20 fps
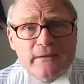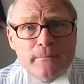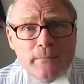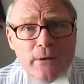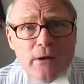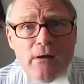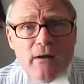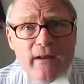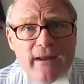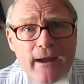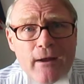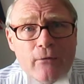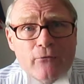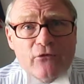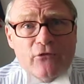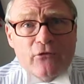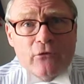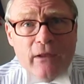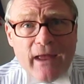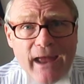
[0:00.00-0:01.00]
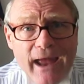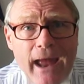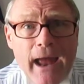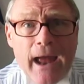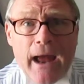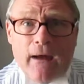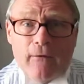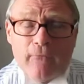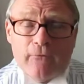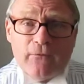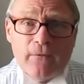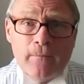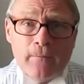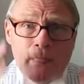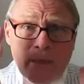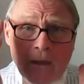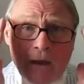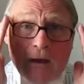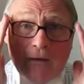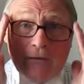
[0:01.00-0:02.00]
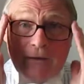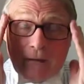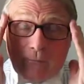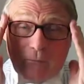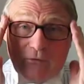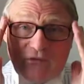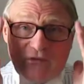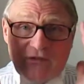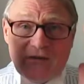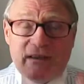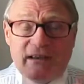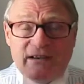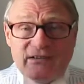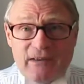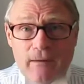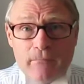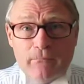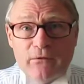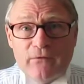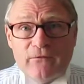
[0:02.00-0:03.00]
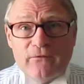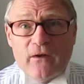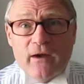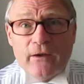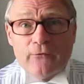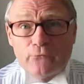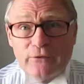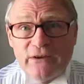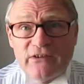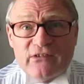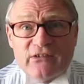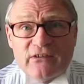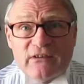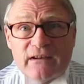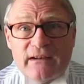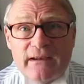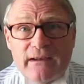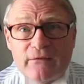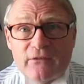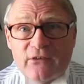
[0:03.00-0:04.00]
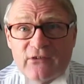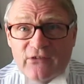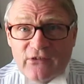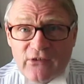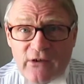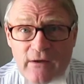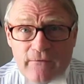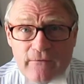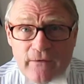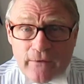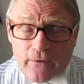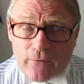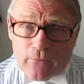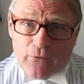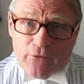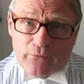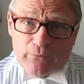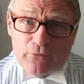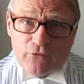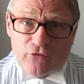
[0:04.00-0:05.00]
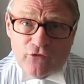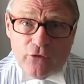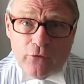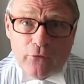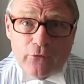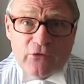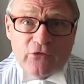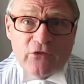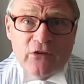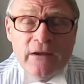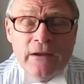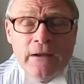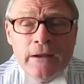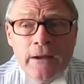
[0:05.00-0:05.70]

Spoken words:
the Bar Council have, and that was exemplified recently in the survey that was produced,